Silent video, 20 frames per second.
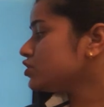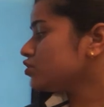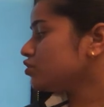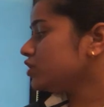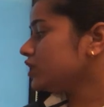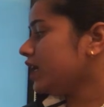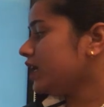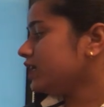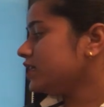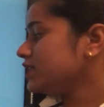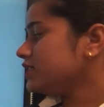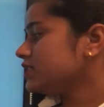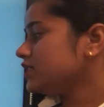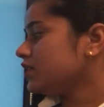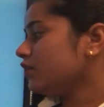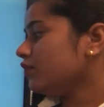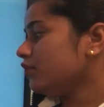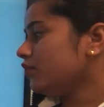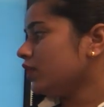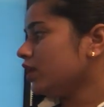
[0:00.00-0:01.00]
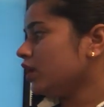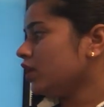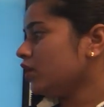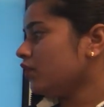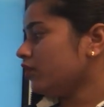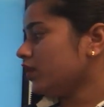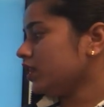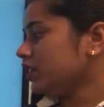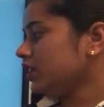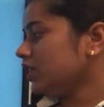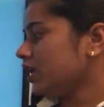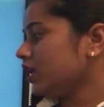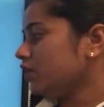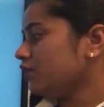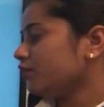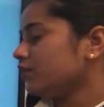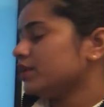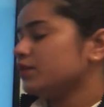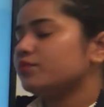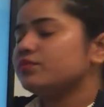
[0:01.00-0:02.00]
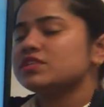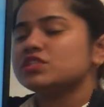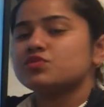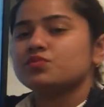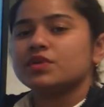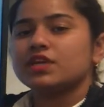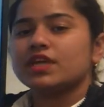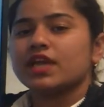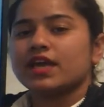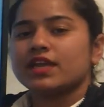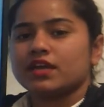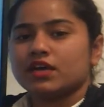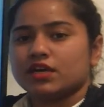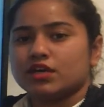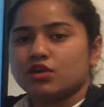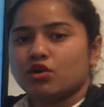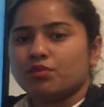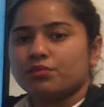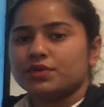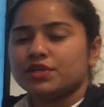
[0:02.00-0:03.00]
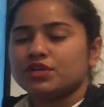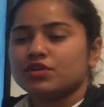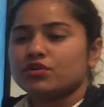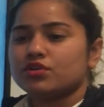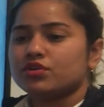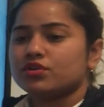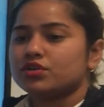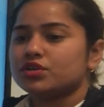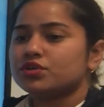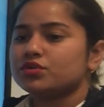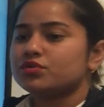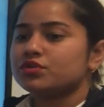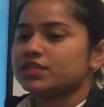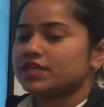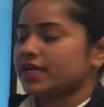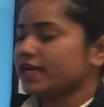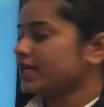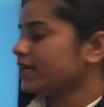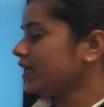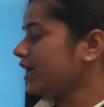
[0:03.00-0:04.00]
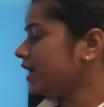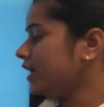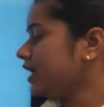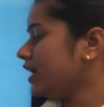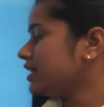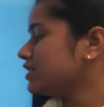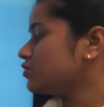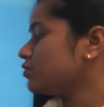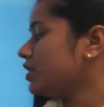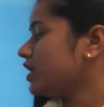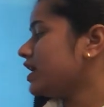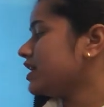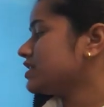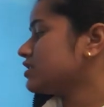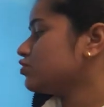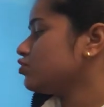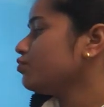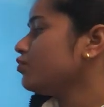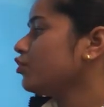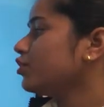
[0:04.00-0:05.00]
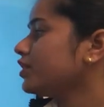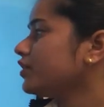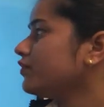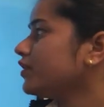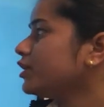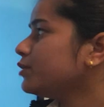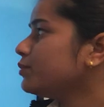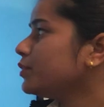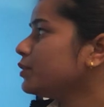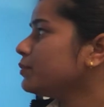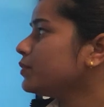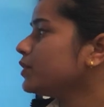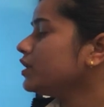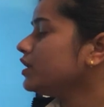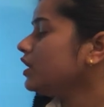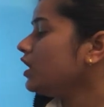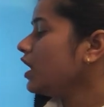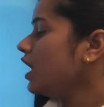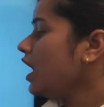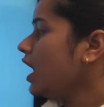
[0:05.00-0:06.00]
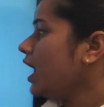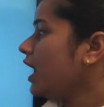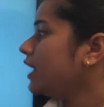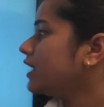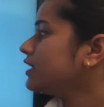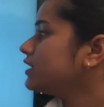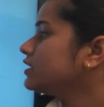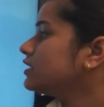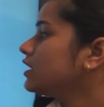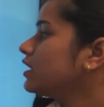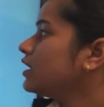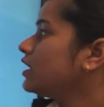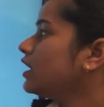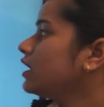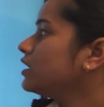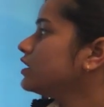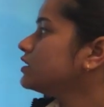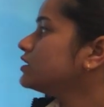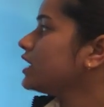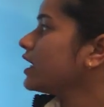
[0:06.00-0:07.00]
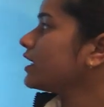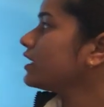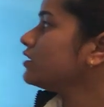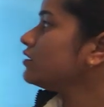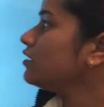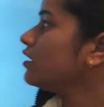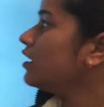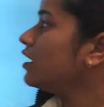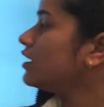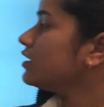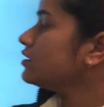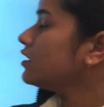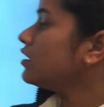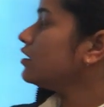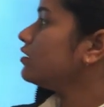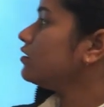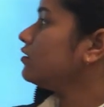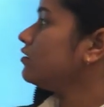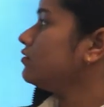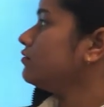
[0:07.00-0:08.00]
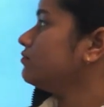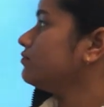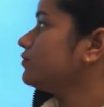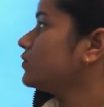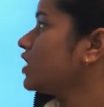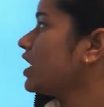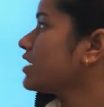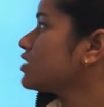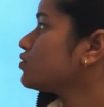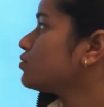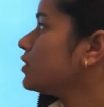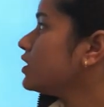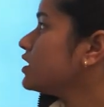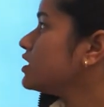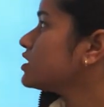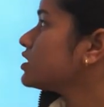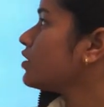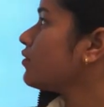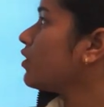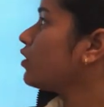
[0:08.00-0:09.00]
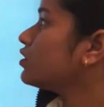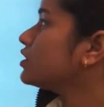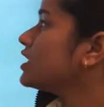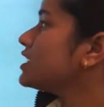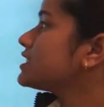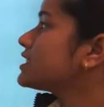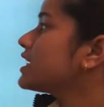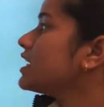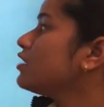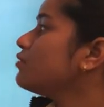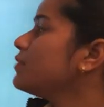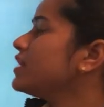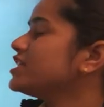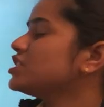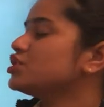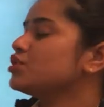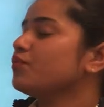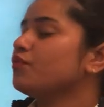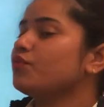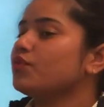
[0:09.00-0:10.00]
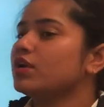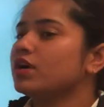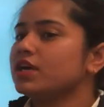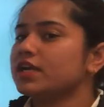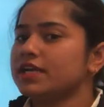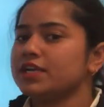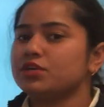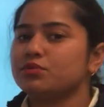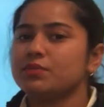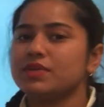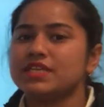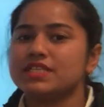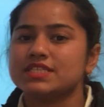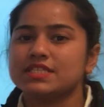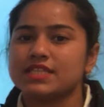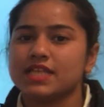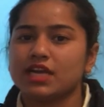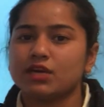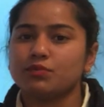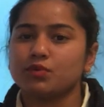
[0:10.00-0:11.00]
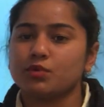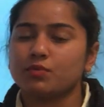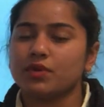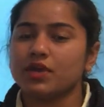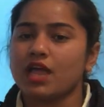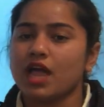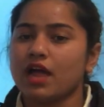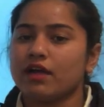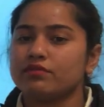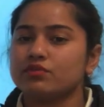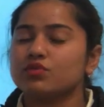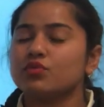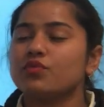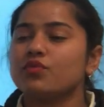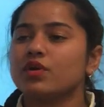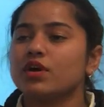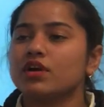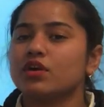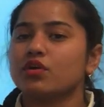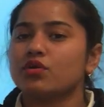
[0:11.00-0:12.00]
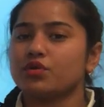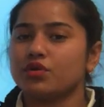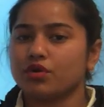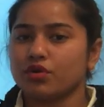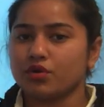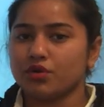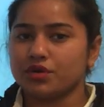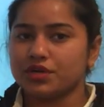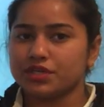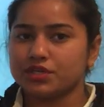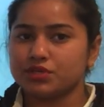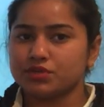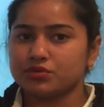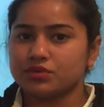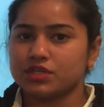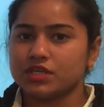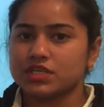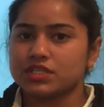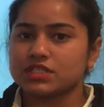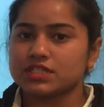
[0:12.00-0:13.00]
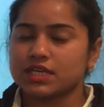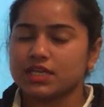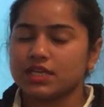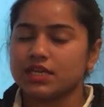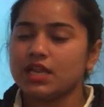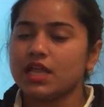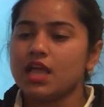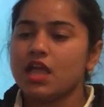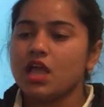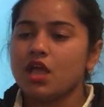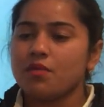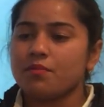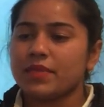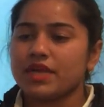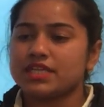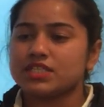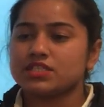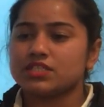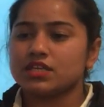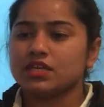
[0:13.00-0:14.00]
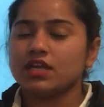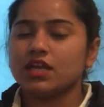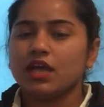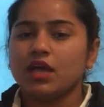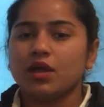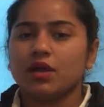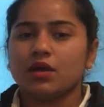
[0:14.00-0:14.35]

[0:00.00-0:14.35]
So that is the one thing which we can adopt in order to train and as well as to motivate people. And the second and the next one is about the skill matching work. It means that people have to work out according to their skill matching,